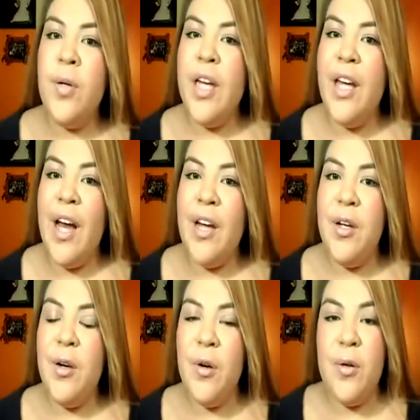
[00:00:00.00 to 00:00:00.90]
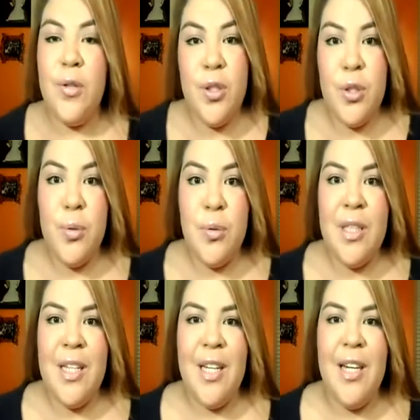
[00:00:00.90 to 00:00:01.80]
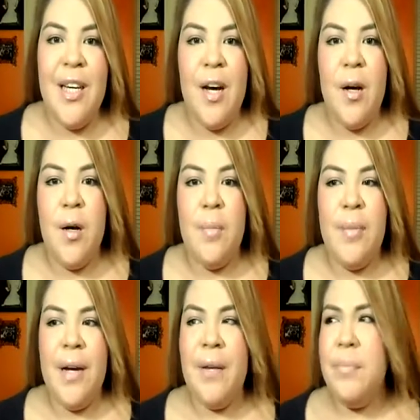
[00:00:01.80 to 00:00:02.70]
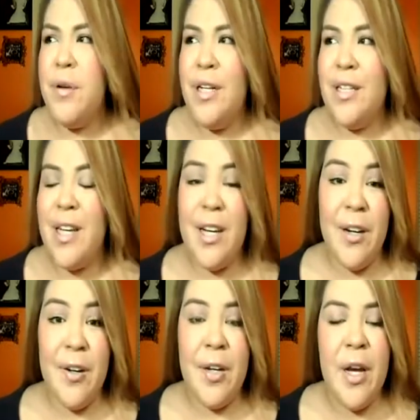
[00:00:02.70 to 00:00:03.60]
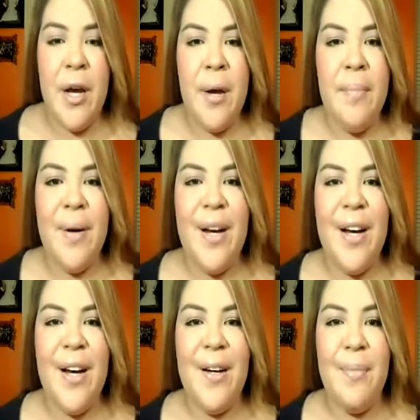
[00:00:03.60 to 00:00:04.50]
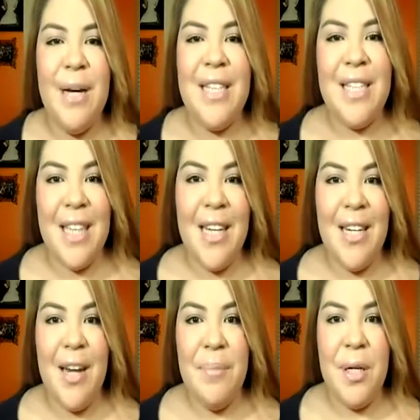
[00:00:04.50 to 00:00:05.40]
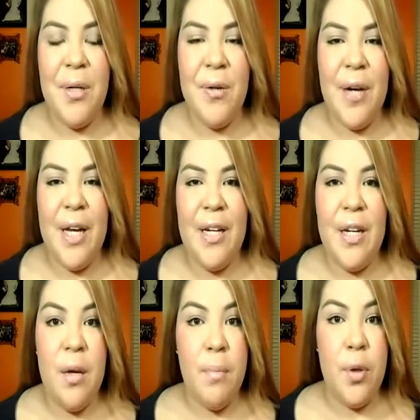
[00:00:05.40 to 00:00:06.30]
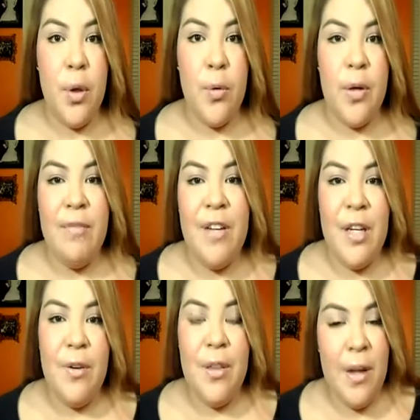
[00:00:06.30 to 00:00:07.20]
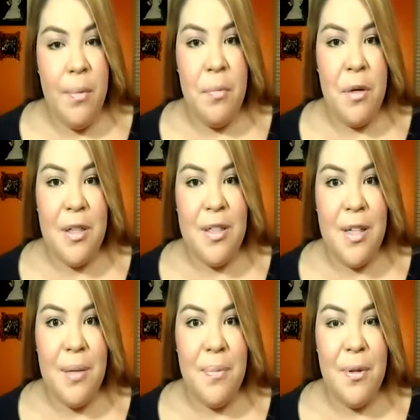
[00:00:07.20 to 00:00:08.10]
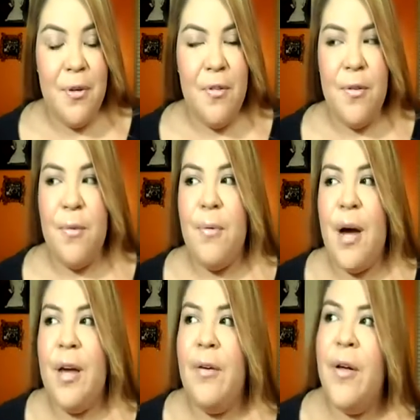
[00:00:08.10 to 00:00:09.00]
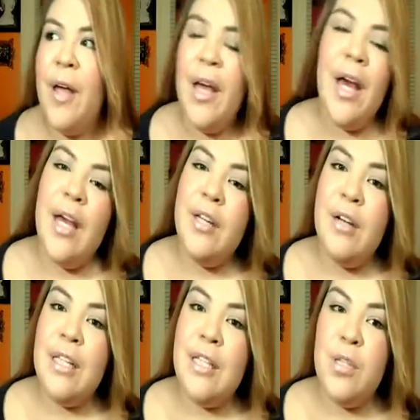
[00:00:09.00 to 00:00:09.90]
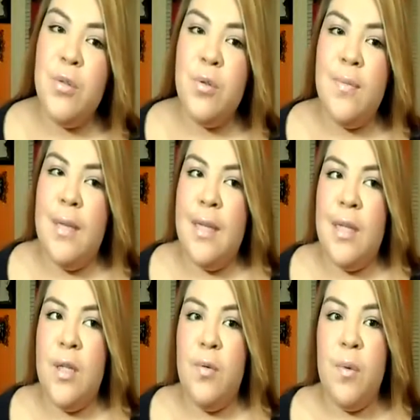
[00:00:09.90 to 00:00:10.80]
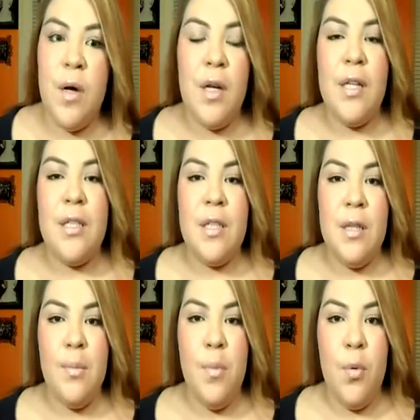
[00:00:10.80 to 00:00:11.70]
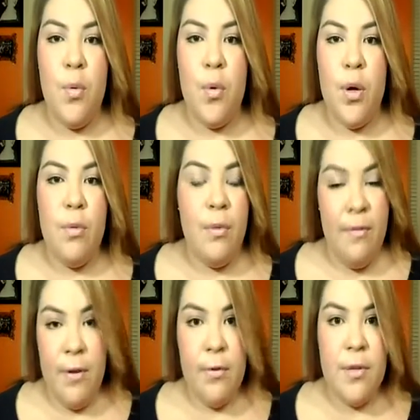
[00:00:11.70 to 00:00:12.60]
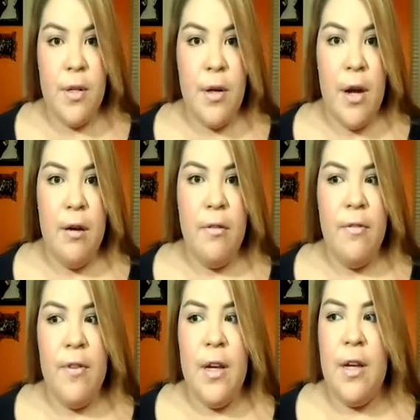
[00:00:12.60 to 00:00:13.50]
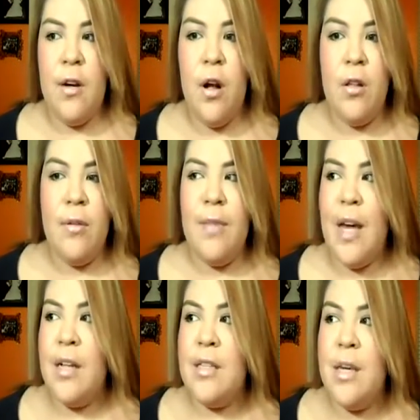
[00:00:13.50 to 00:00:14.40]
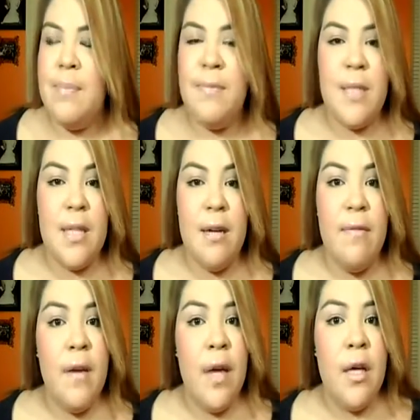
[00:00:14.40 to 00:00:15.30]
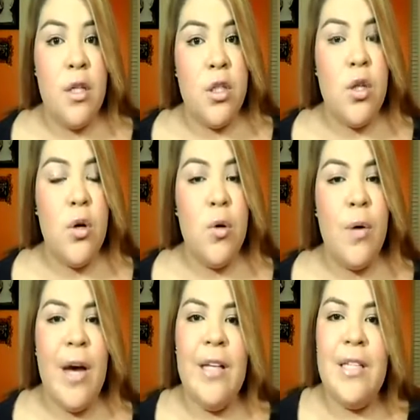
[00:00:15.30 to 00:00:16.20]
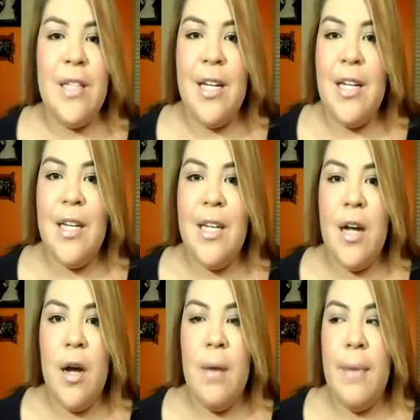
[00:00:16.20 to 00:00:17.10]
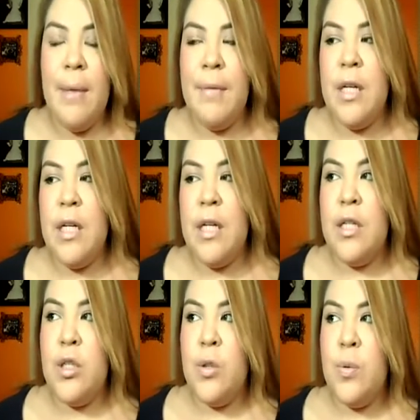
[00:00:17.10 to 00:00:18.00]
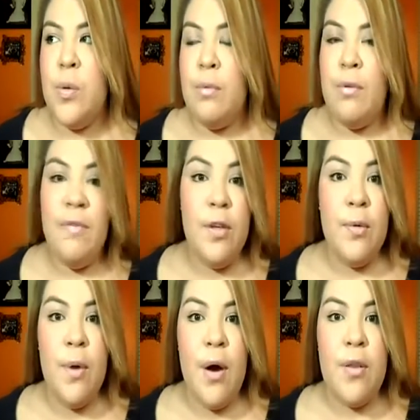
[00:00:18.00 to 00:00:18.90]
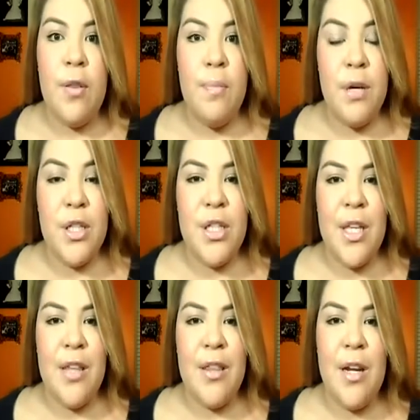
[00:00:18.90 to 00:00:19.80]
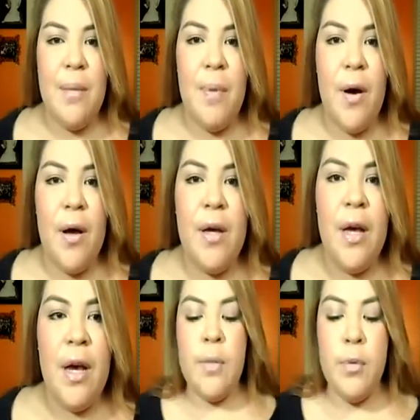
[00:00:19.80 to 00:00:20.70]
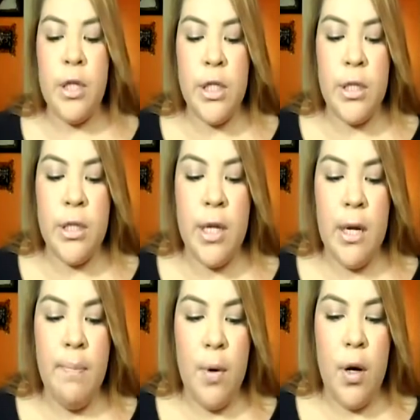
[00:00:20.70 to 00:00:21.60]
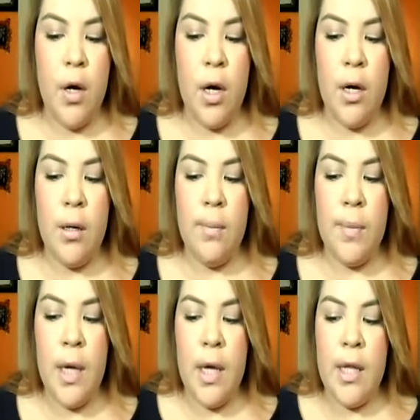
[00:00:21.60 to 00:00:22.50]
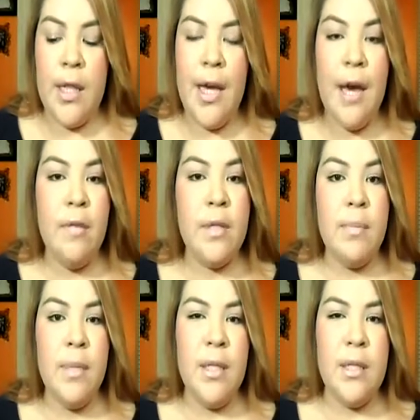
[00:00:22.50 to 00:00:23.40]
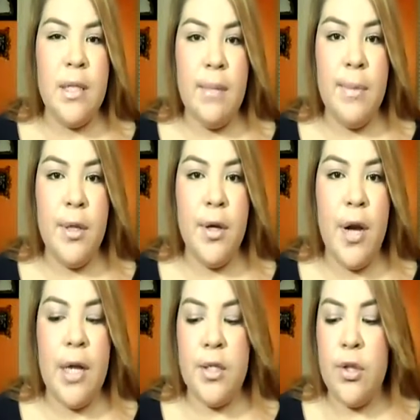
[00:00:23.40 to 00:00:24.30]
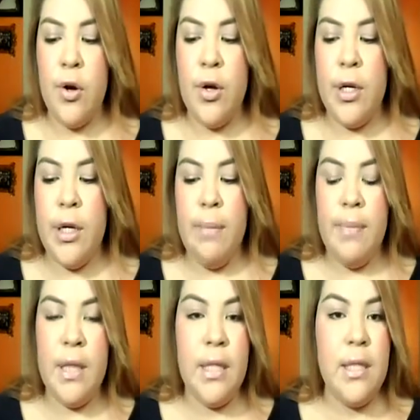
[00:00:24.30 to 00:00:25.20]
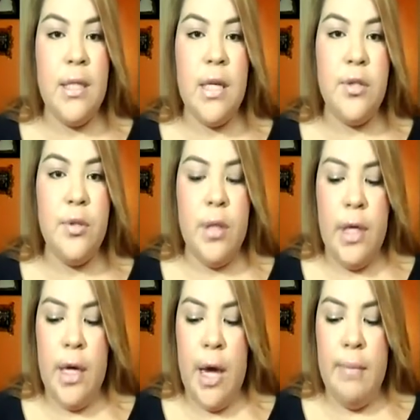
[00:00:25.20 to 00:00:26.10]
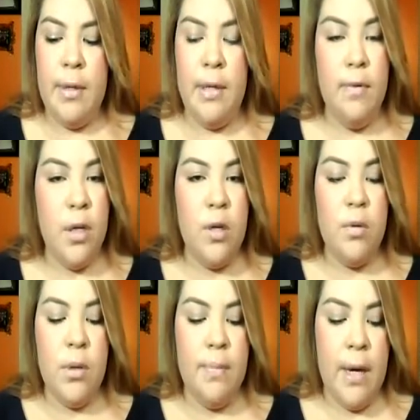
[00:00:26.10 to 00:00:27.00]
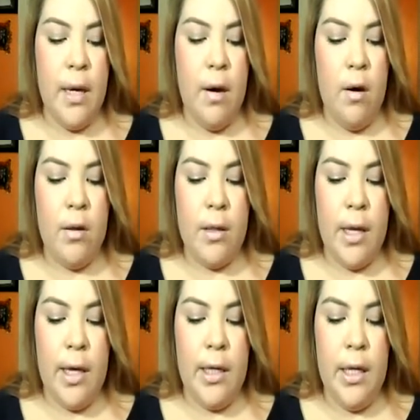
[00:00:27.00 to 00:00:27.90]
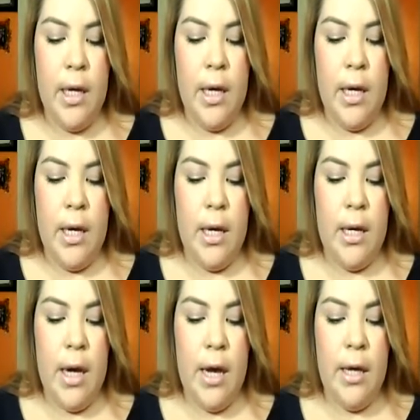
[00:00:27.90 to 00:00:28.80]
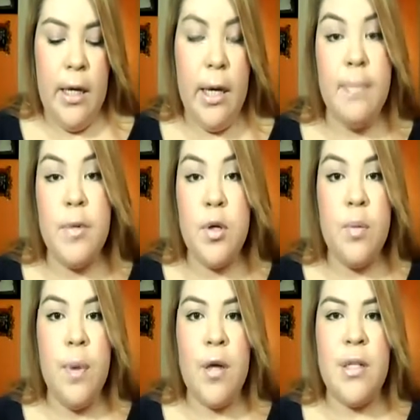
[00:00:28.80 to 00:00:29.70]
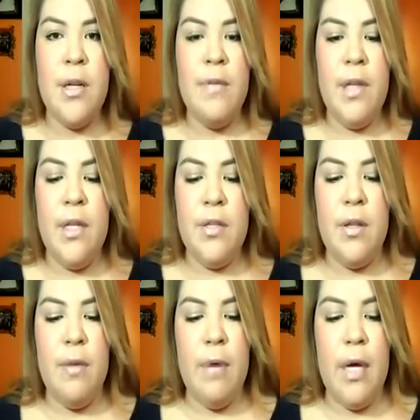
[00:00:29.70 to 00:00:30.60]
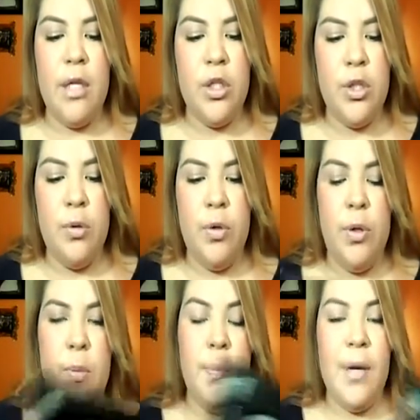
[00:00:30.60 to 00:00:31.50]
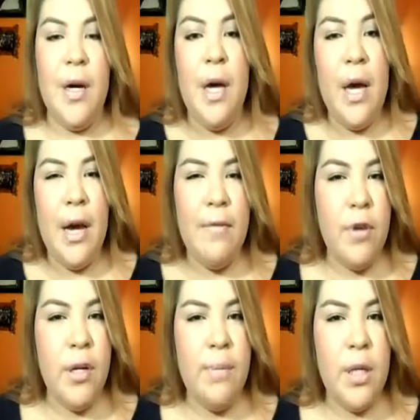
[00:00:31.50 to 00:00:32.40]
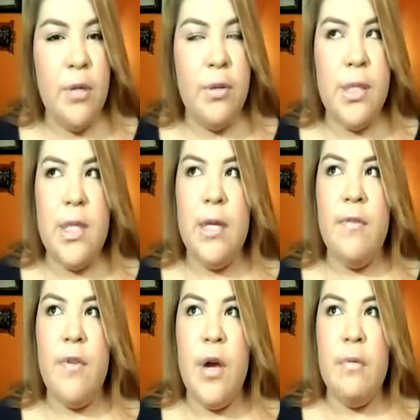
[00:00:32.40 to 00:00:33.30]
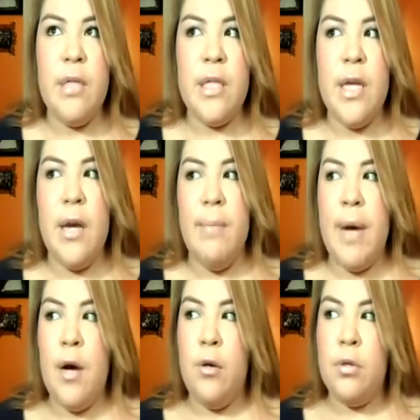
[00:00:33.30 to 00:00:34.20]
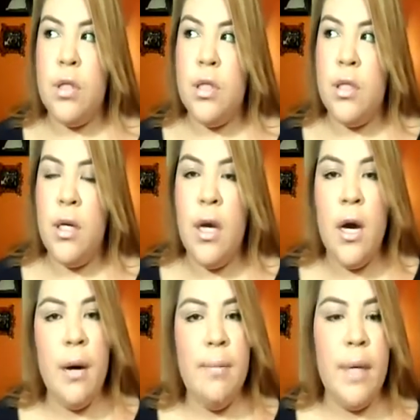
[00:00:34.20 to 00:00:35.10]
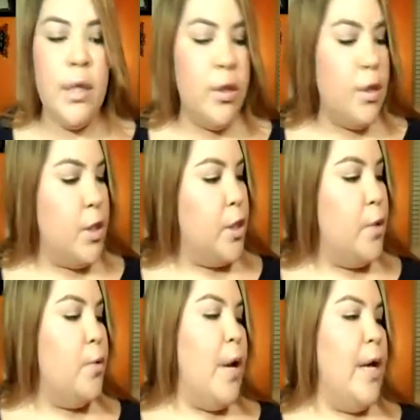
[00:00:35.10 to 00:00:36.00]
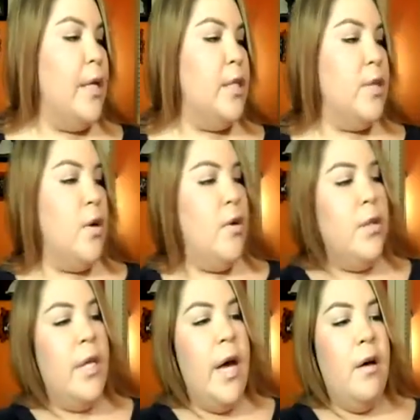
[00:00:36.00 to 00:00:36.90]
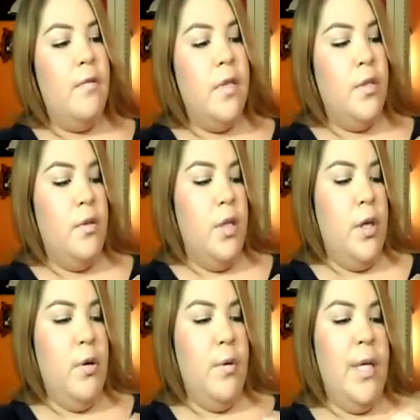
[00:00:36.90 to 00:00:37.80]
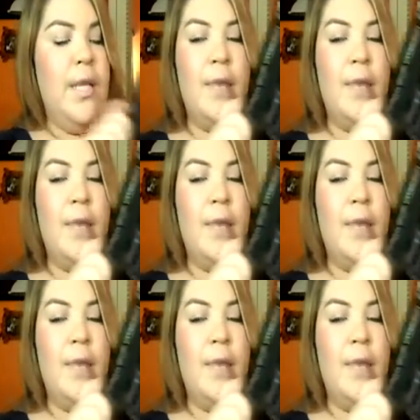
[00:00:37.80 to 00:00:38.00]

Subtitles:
Okay, hi girls. So today I'm pretty tired, but I decided I'm gonna go ahead and upload a video that I've been wanting to upload for a while, and you guys had told me that you wanted to see more reviews on e.l.f. and all of that type of stuff. So I decided I'm gonna do a review on the brush set that I bought. The brushes that I bought, they have something similar at Target, but this is actually, I believe you can only buy it online, and I kept all the box and everything so that way I can show you. But I've already been using it for, I would say, about a month or so, and it's called the e.l.f. Studio